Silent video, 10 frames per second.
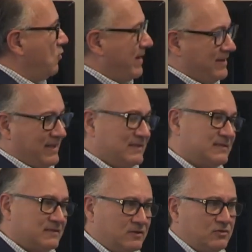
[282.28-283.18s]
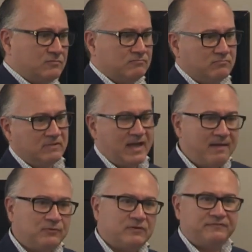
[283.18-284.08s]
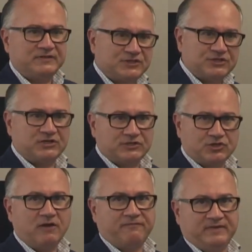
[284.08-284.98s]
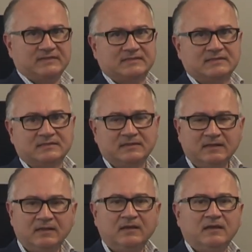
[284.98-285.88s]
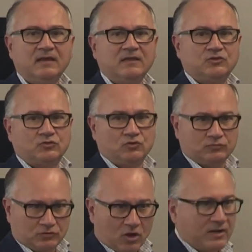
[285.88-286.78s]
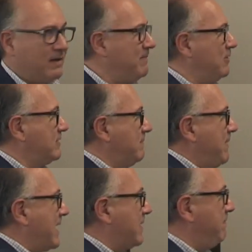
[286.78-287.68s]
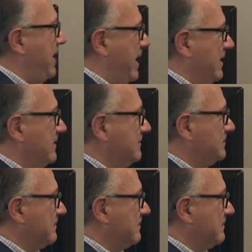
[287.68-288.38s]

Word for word: when this, you come to a physician's office to talk about the back pain,